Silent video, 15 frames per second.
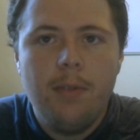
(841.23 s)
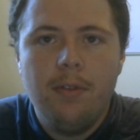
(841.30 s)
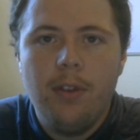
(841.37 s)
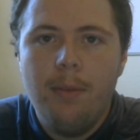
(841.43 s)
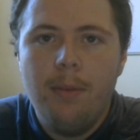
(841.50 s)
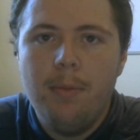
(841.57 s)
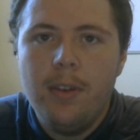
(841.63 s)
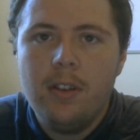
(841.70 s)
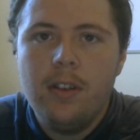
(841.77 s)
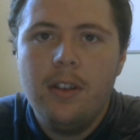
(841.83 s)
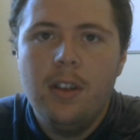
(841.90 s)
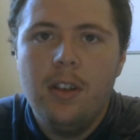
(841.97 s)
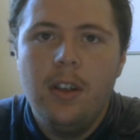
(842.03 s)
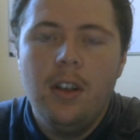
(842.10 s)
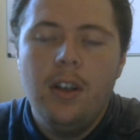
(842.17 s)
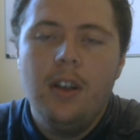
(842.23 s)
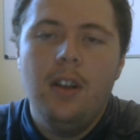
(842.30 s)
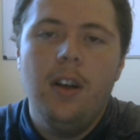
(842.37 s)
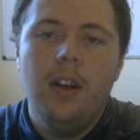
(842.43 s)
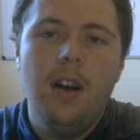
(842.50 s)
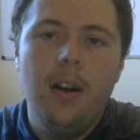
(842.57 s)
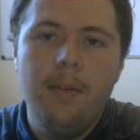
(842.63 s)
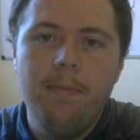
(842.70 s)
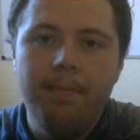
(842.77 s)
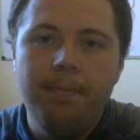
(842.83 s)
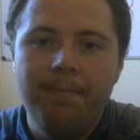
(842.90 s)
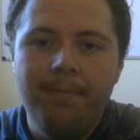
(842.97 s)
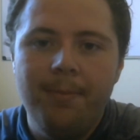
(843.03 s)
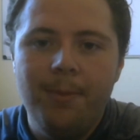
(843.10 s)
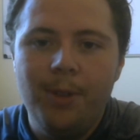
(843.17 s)
from this.
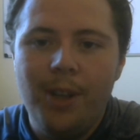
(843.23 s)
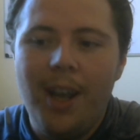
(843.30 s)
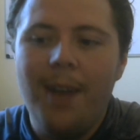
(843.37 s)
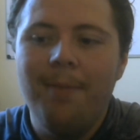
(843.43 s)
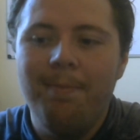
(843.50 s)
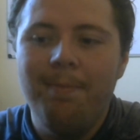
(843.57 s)
So yeah.